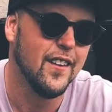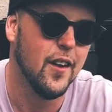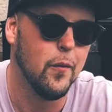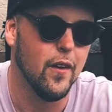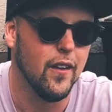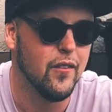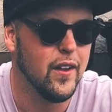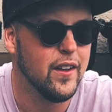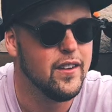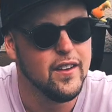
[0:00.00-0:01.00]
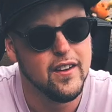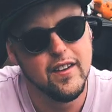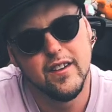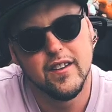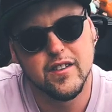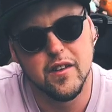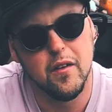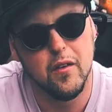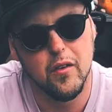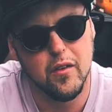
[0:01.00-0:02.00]
Come on, man.
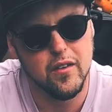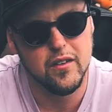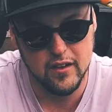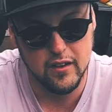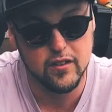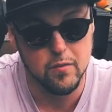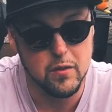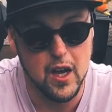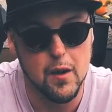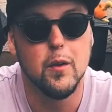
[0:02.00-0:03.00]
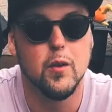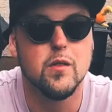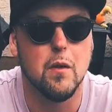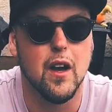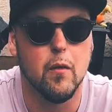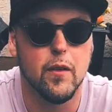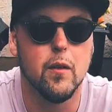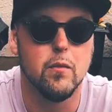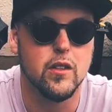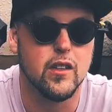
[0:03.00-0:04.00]
So some time goes by with
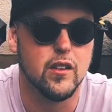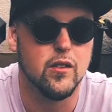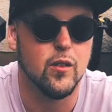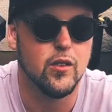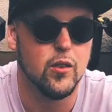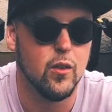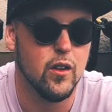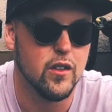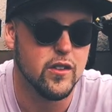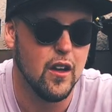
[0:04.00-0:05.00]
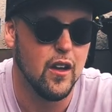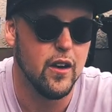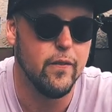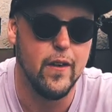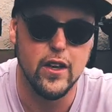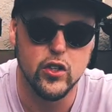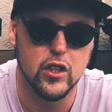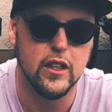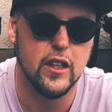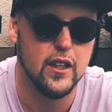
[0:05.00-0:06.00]
him just like snoring, choking on his tongue, and
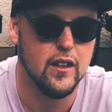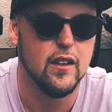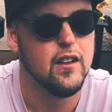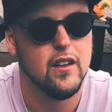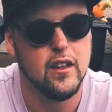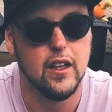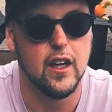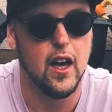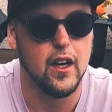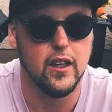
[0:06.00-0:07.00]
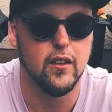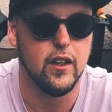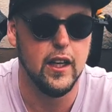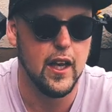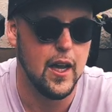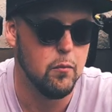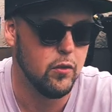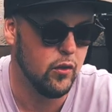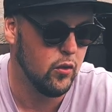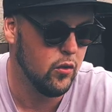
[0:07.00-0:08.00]
eventually he kind he he came
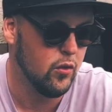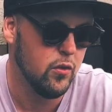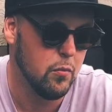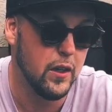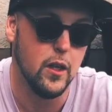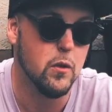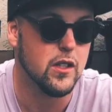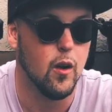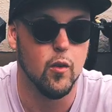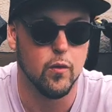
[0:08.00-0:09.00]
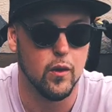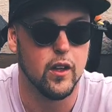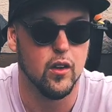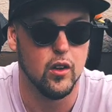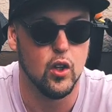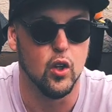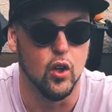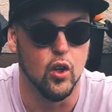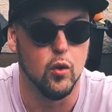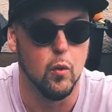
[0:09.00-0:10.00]
to, but he was out for like a
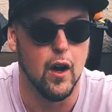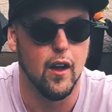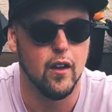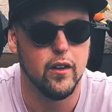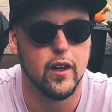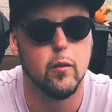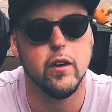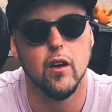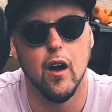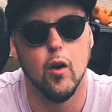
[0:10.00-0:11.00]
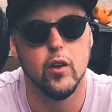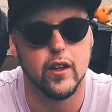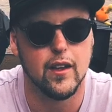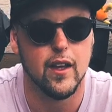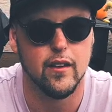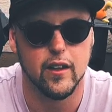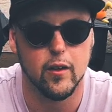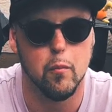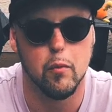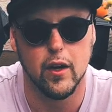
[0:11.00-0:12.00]
good while. And like when you're out like that, like
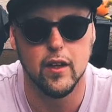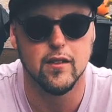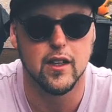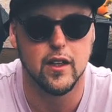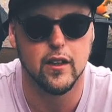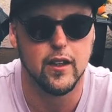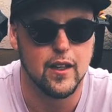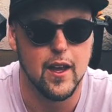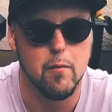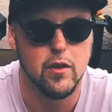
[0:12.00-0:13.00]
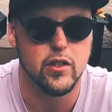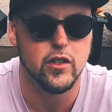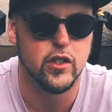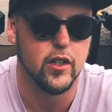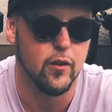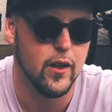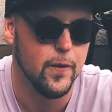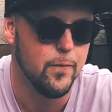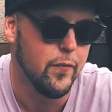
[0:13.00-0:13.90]
your brain's getting like damaged and shit, right?